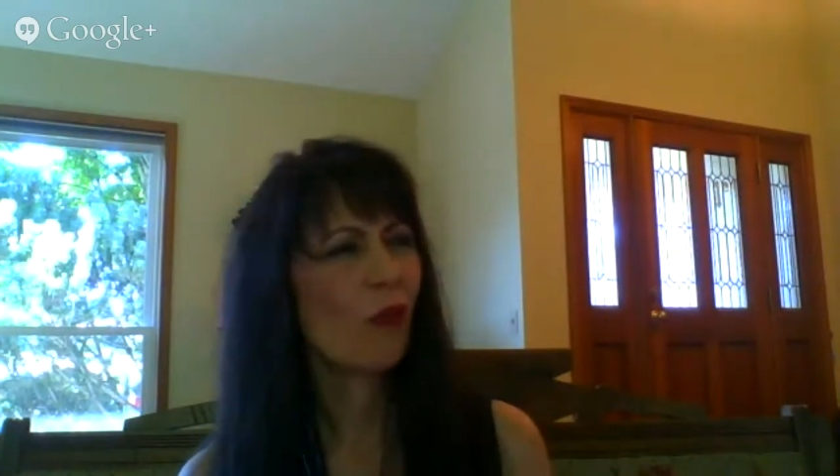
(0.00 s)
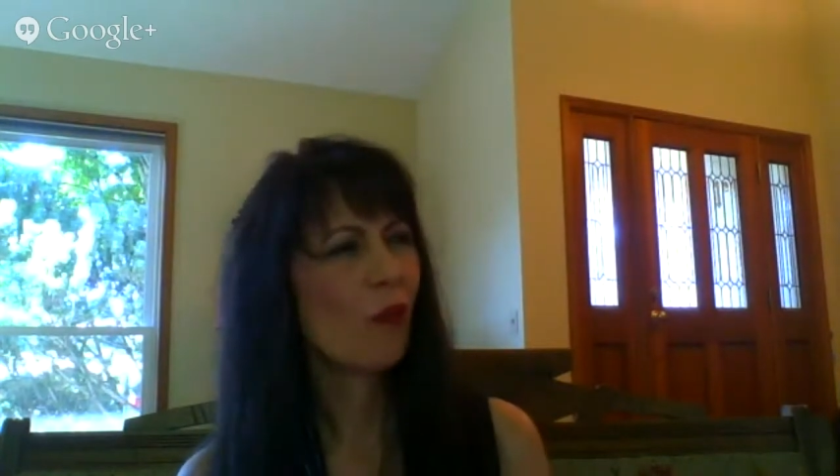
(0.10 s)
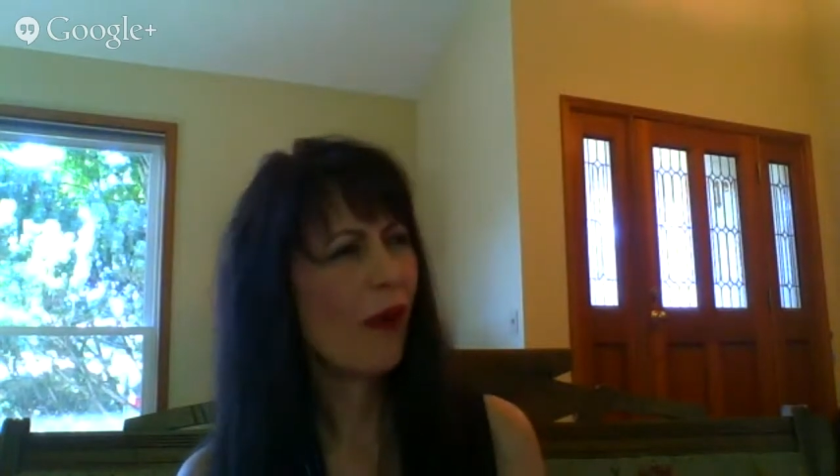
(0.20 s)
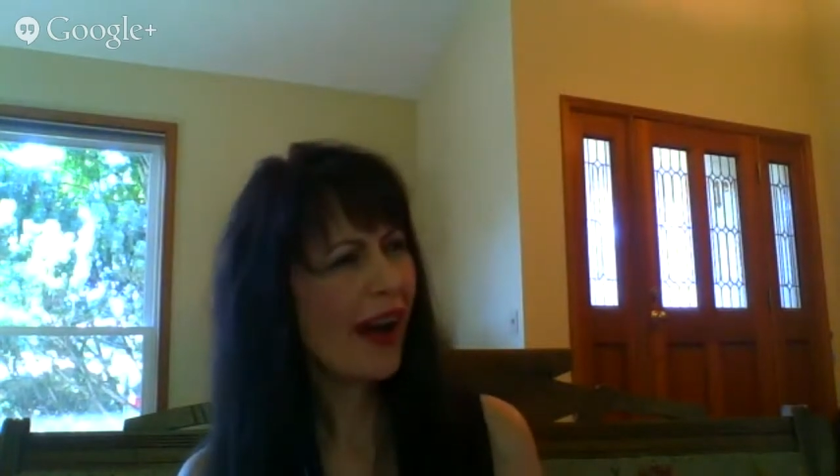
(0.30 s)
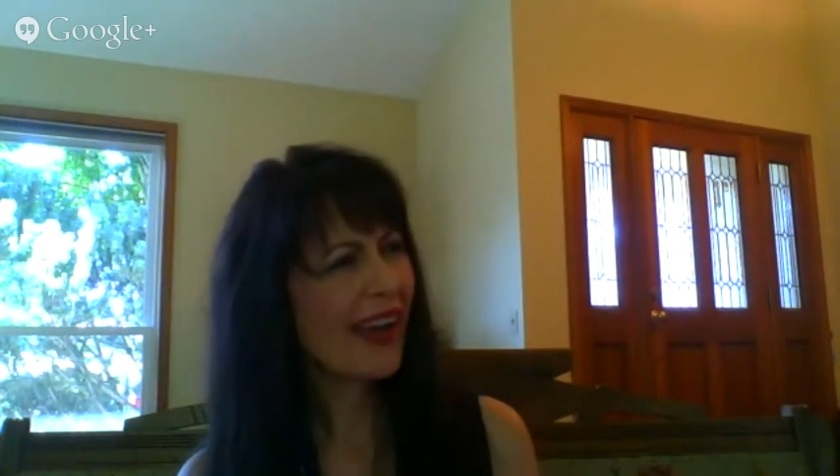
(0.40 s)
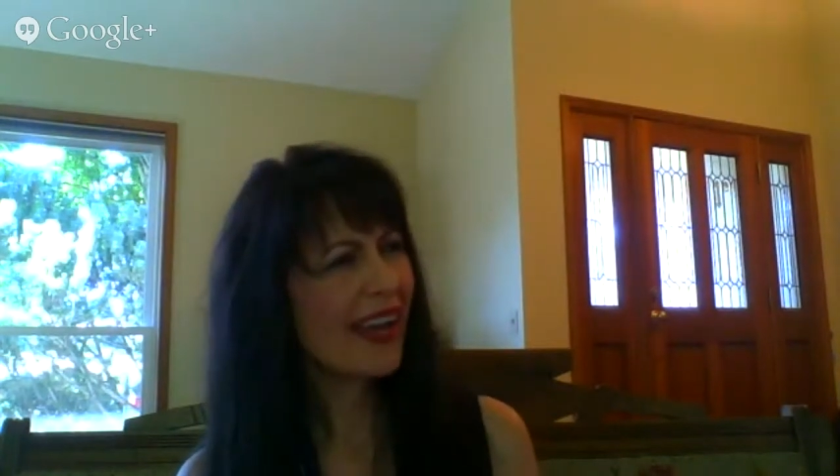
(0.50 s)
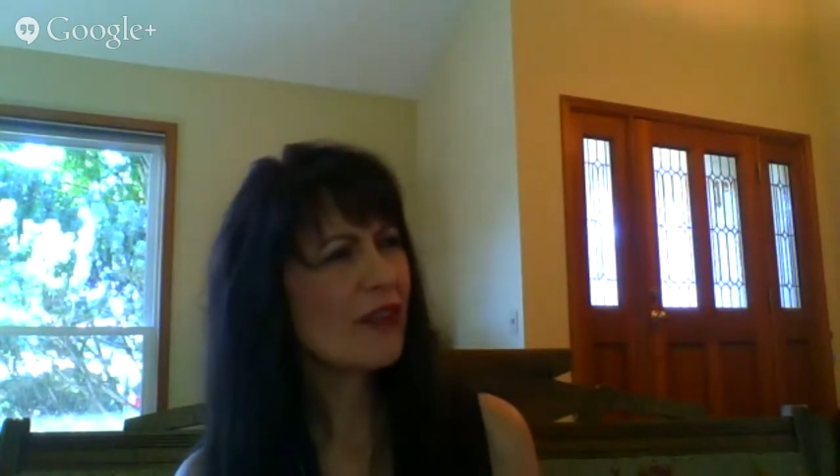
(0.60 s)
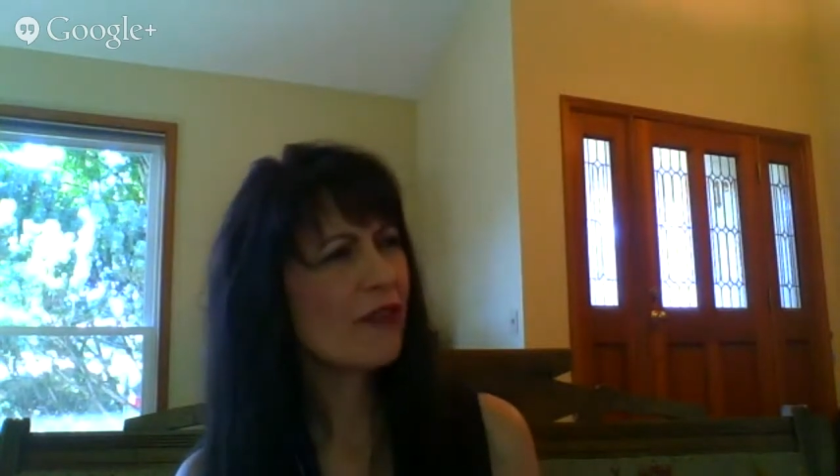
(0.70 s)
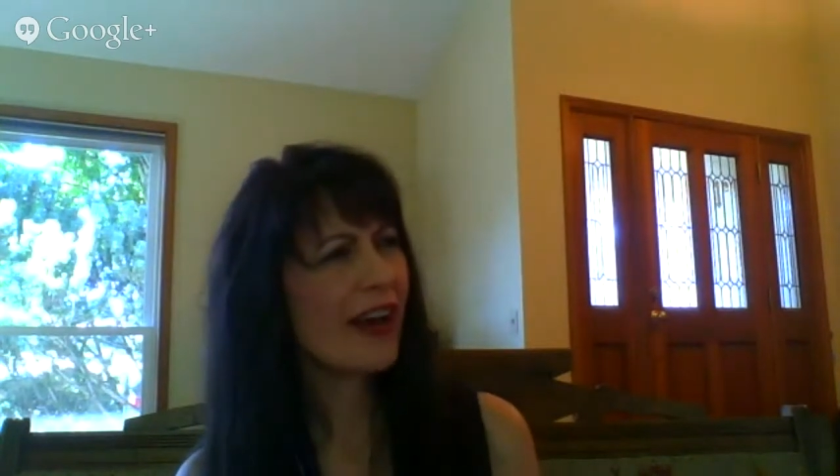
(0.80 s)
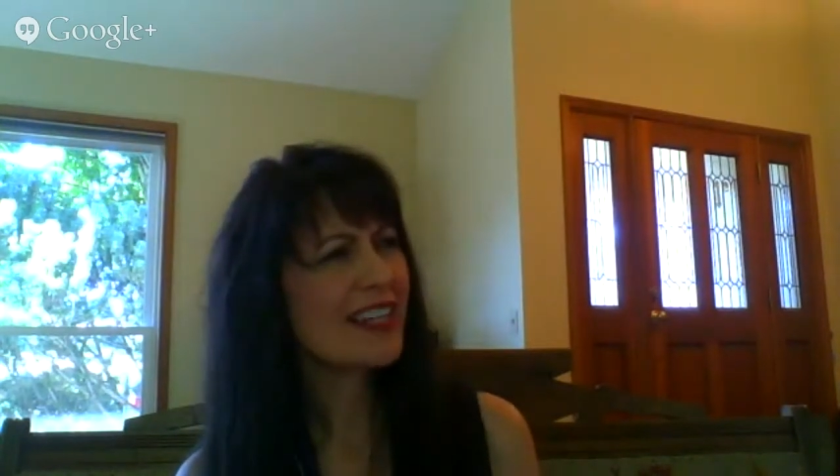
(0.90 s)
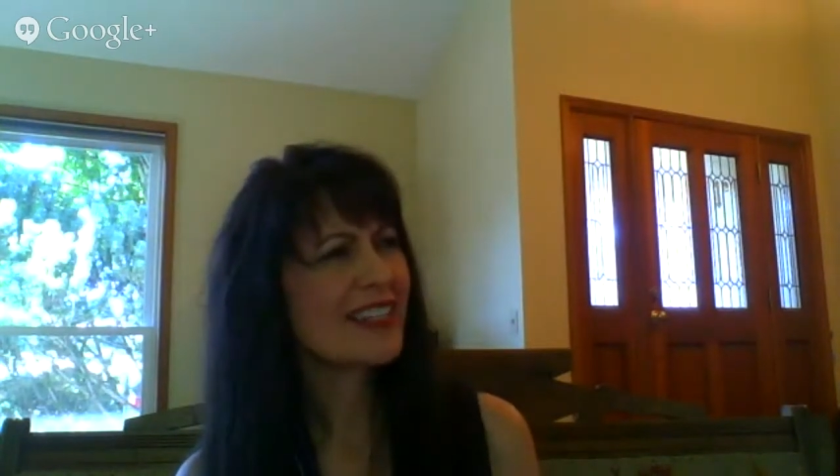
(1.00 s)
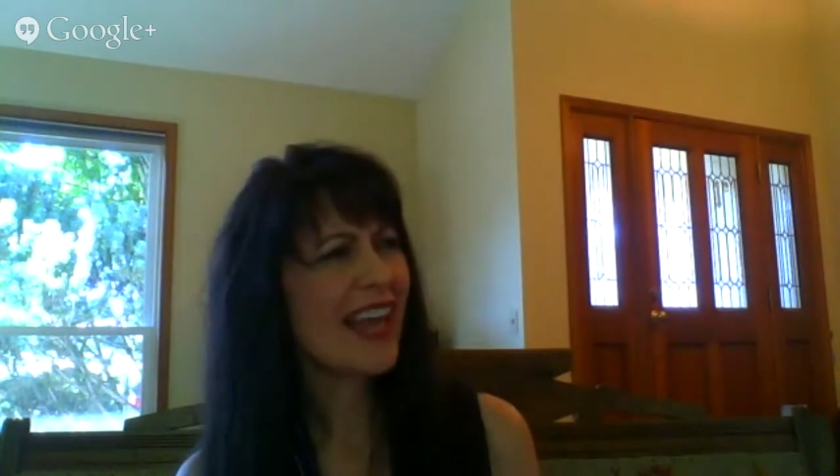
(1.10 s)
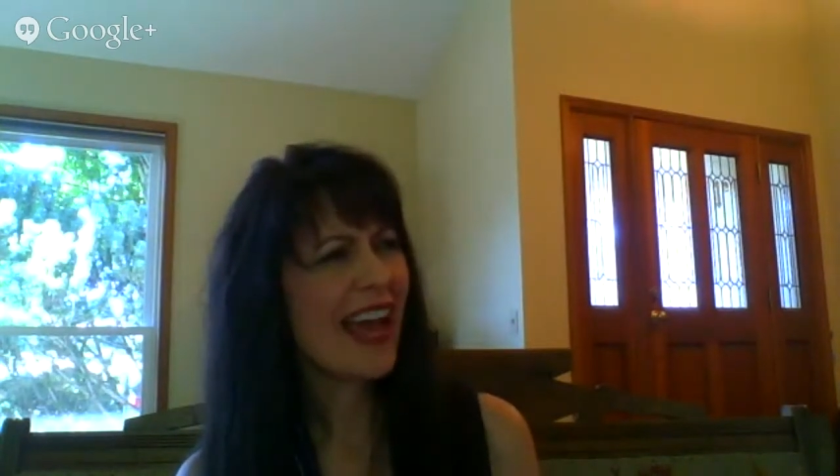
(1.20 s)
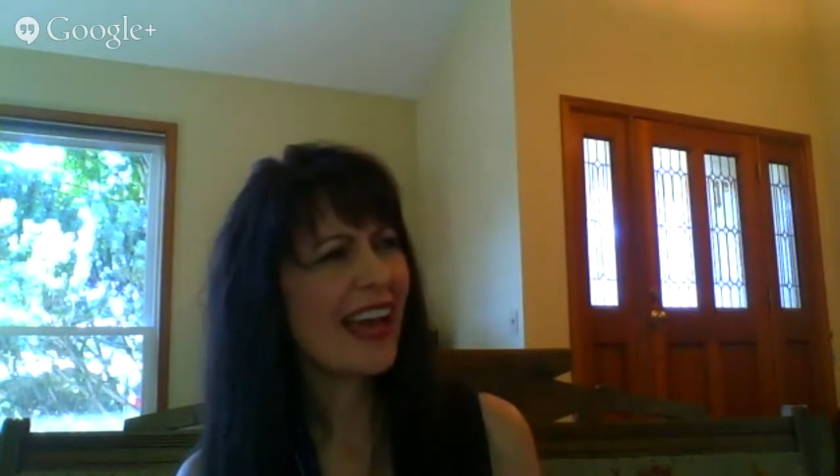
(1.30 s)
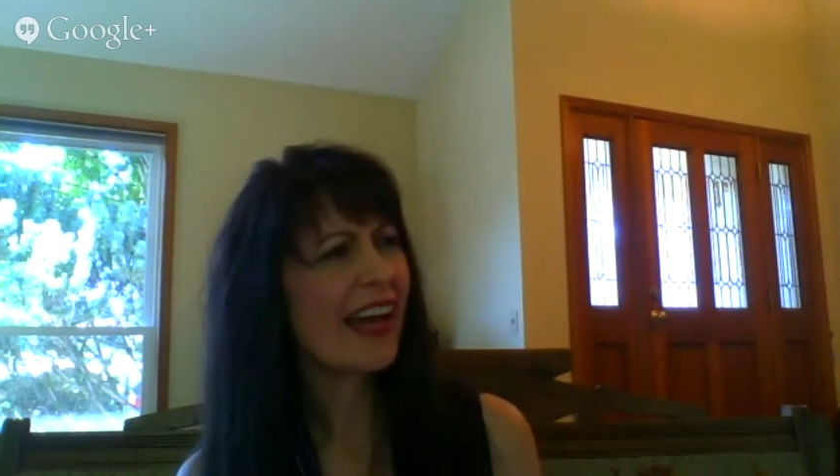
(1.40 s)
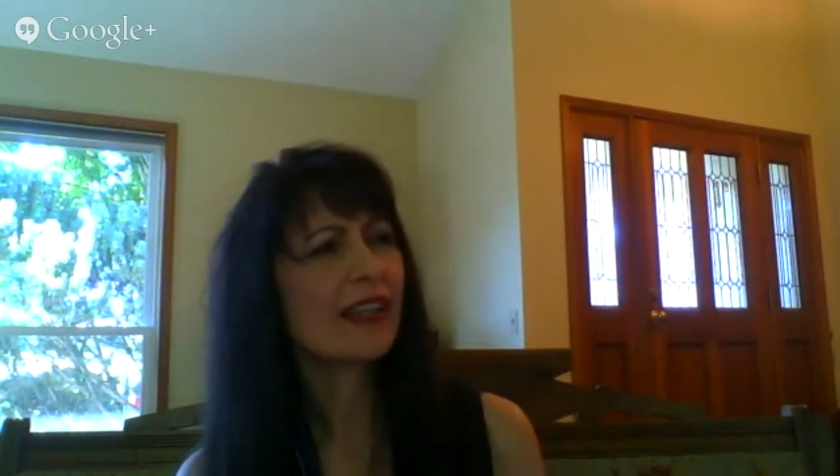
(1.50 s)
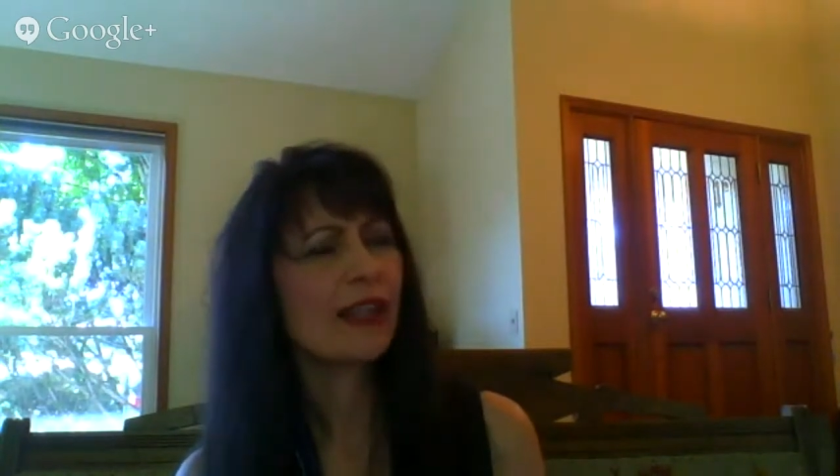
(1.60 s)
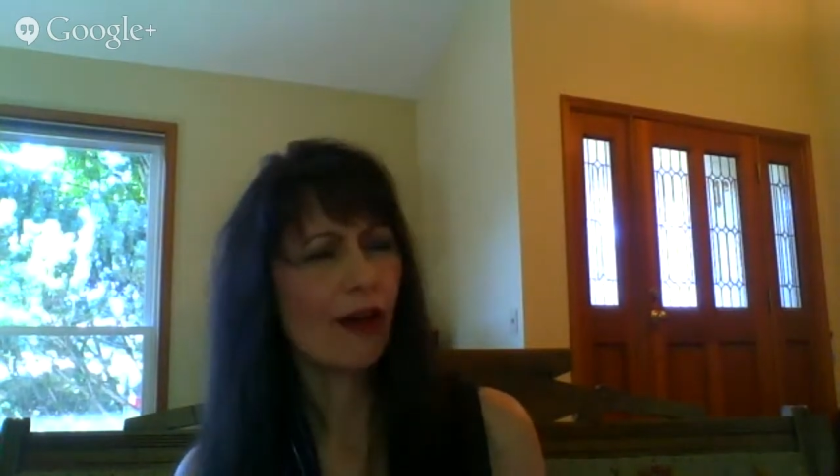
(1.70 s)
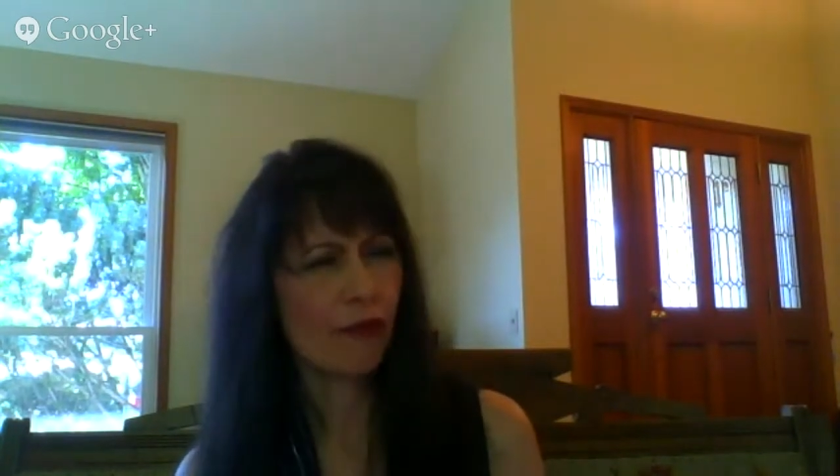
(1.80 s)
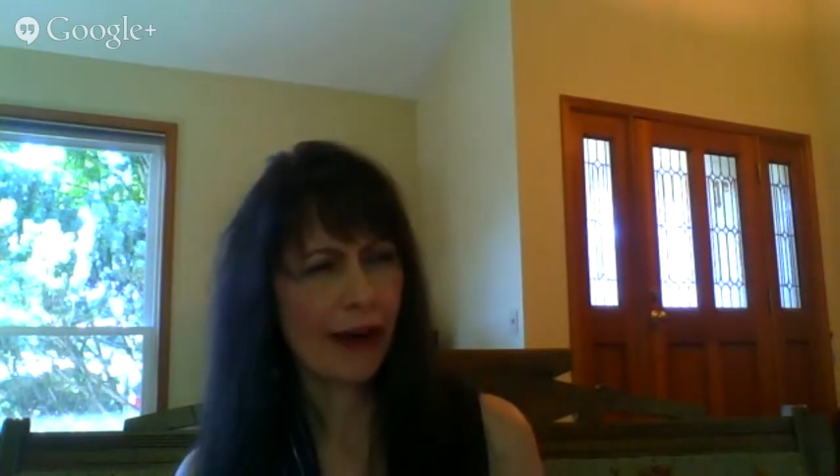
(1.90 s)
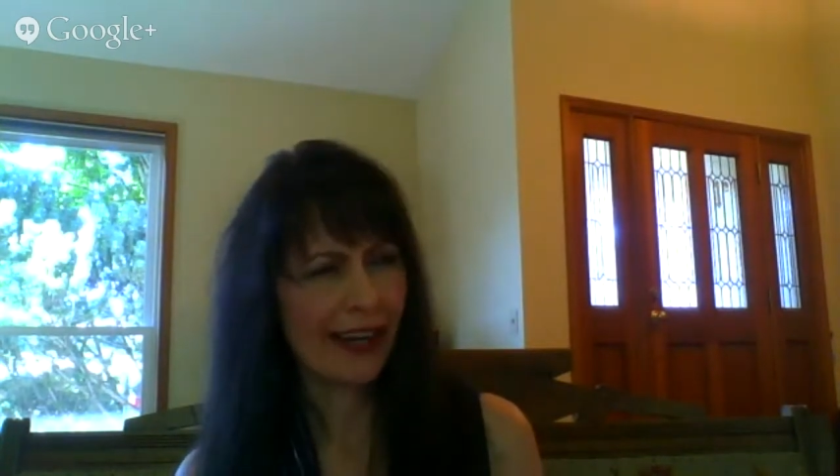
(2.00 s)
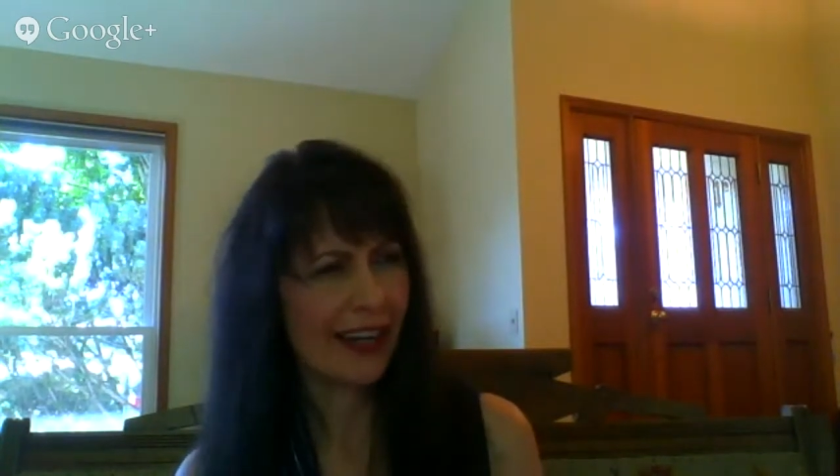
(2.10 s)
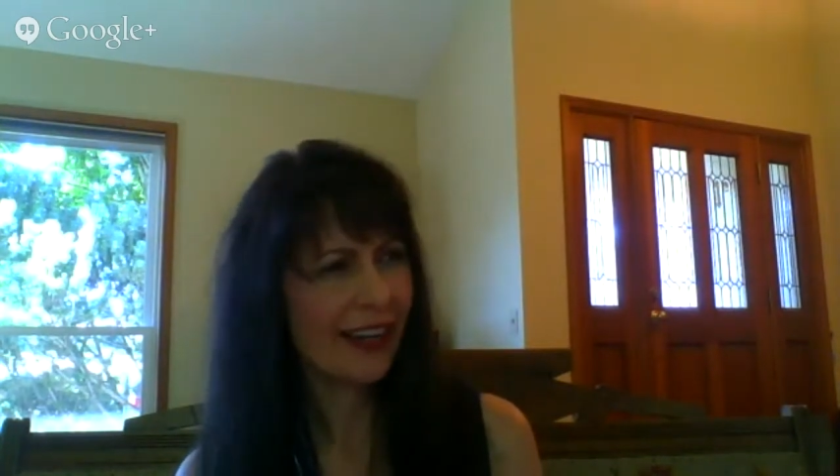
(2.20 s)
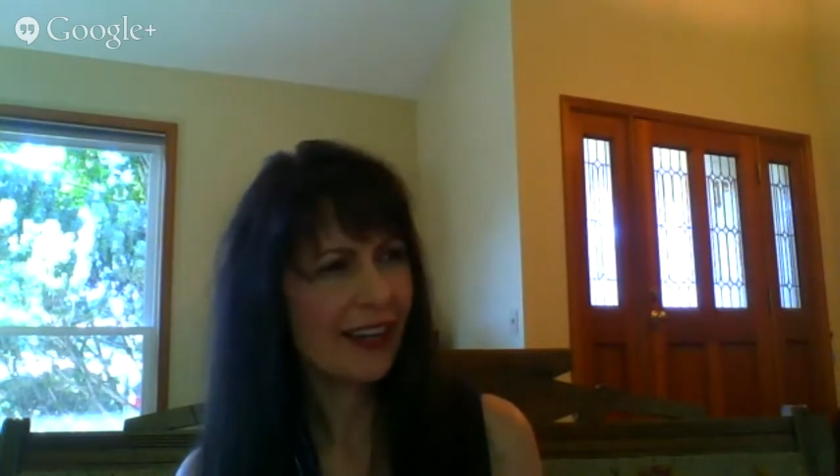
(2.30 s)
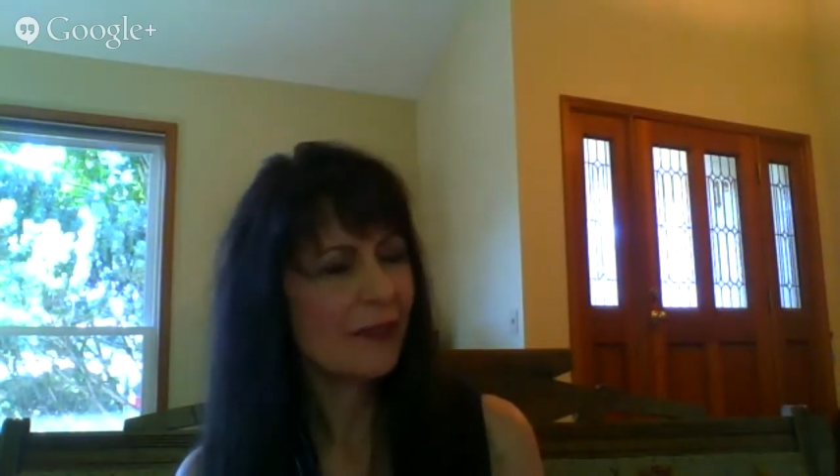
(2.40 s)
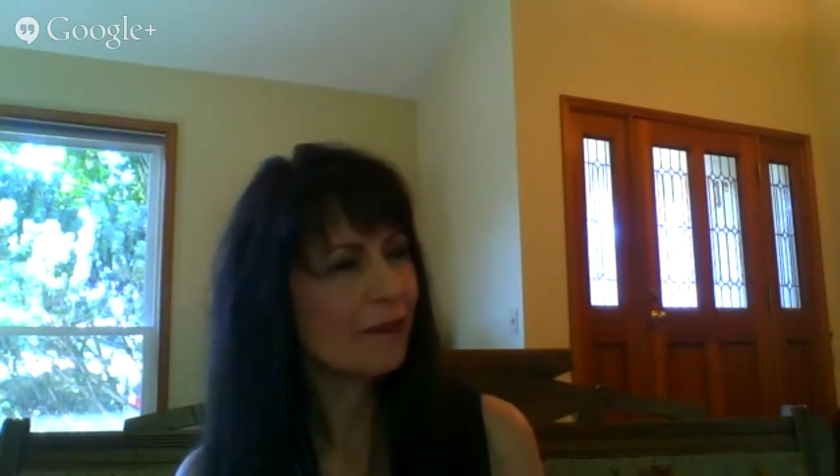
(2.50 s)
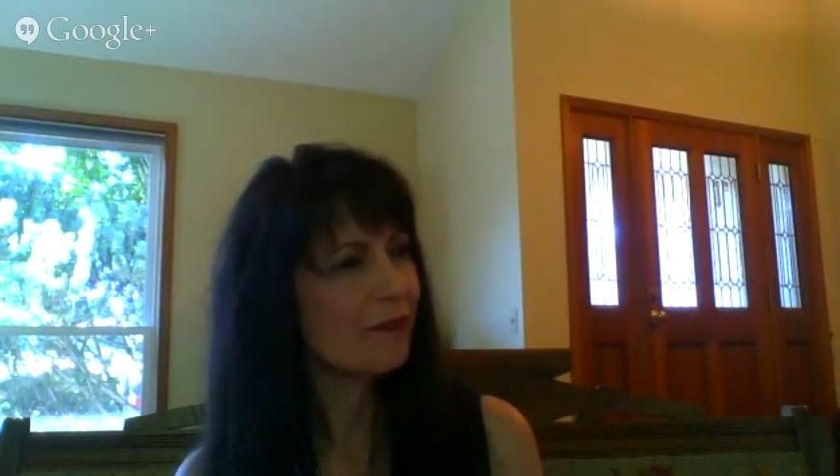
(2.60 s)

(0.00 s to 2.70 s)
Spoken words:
why if I say I love writing,